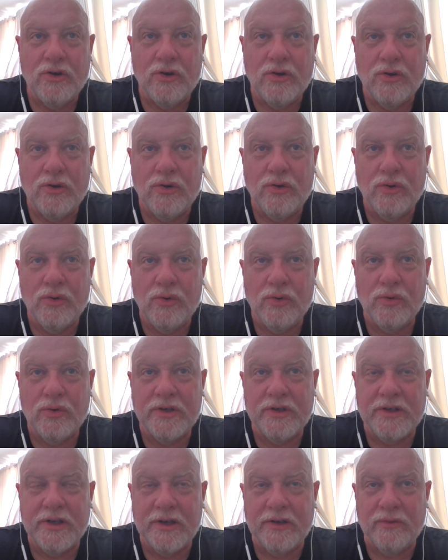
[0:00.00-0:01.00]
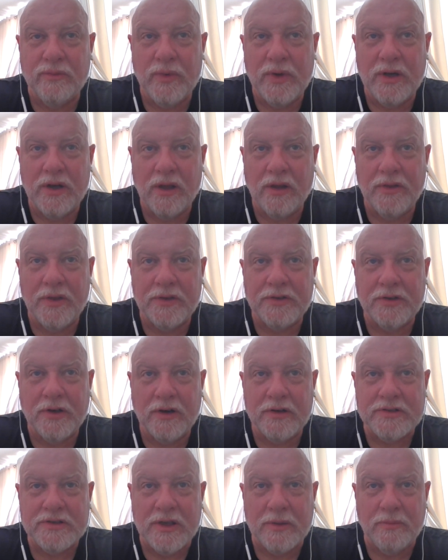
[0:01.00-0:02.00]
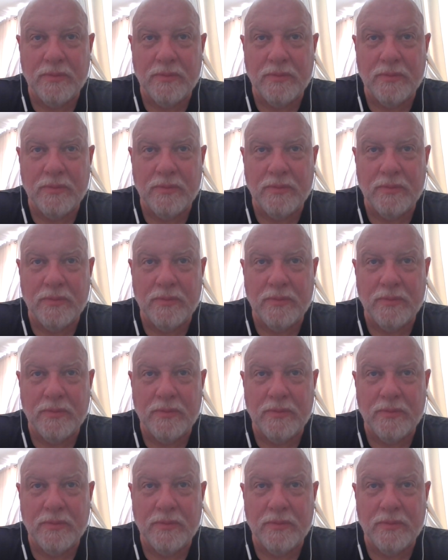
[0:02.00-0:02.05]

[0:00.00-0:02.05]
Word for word: who didn't read all the Tarzan